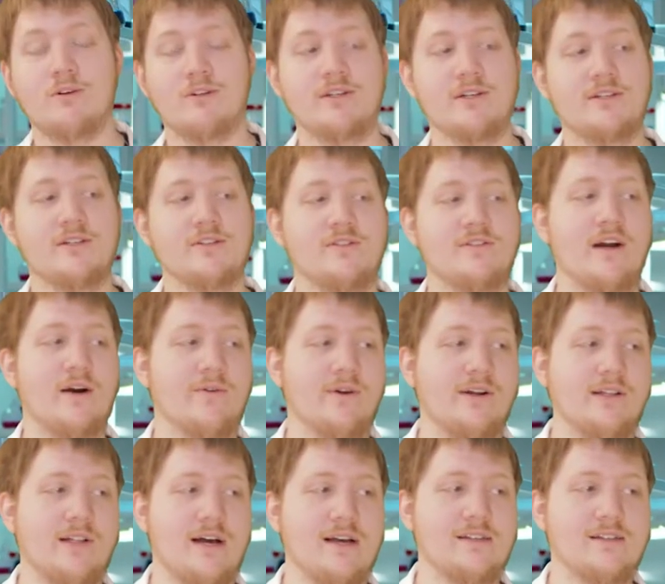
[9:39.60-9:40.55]
which I just now
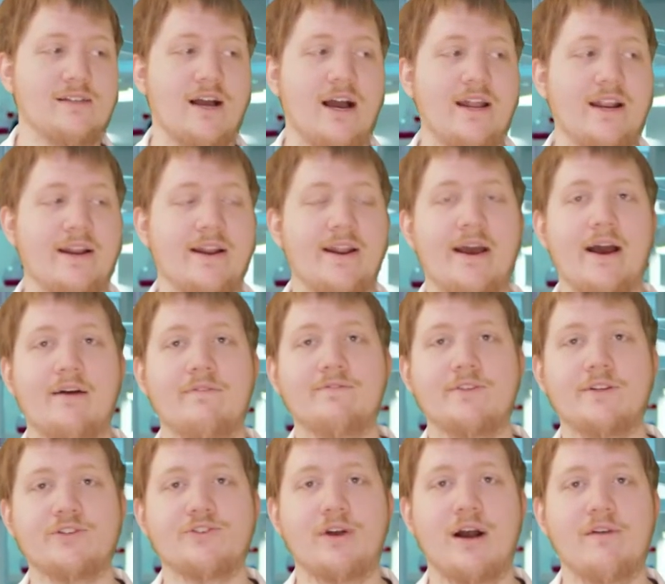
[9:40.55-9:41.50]
realized I didn't have
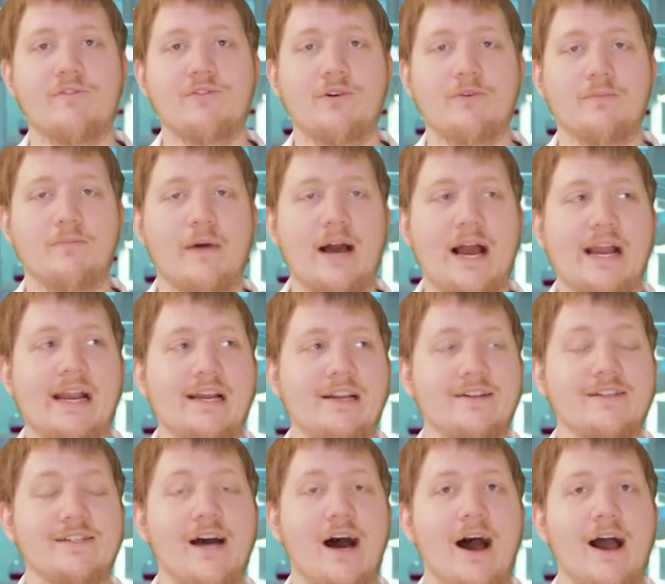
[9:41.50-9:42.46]
to travel back
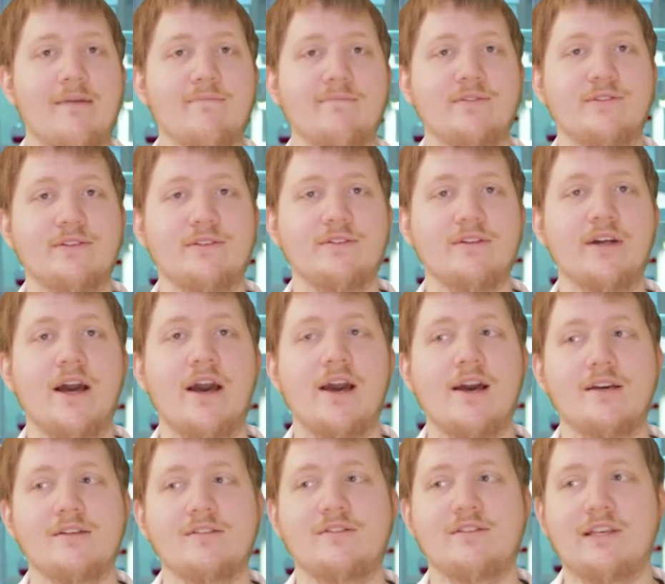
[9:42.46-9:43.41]
in time to
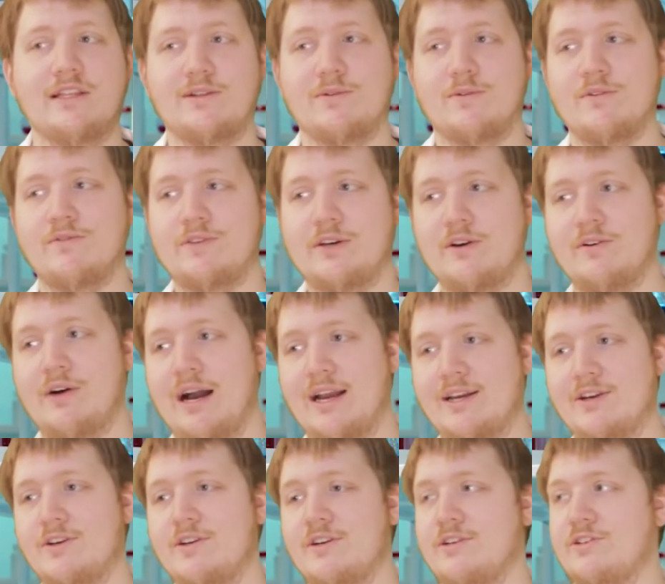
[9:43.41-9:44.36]
see the reveal. I
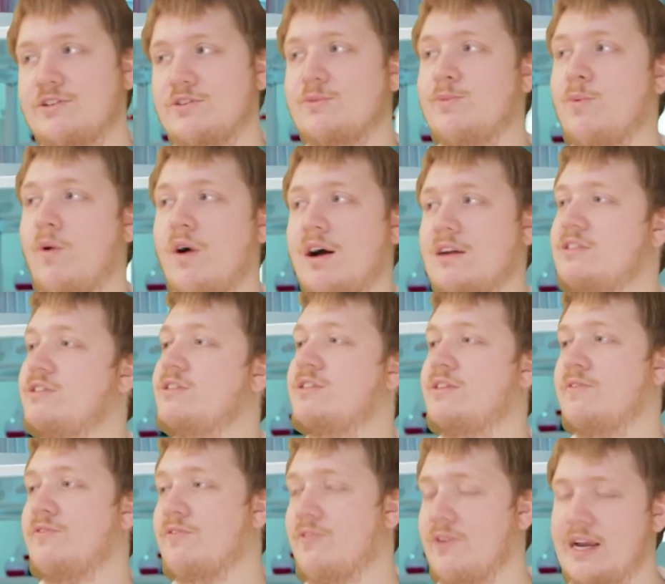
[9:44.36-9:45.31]
could have just watched
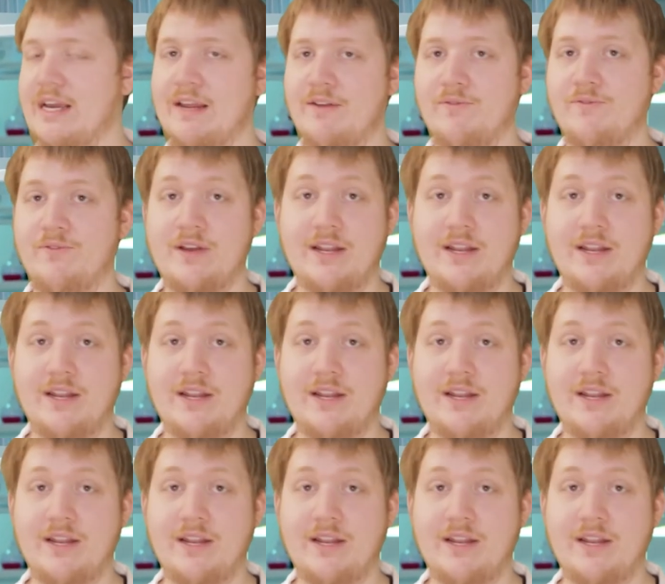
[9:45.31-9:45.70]
the frickin'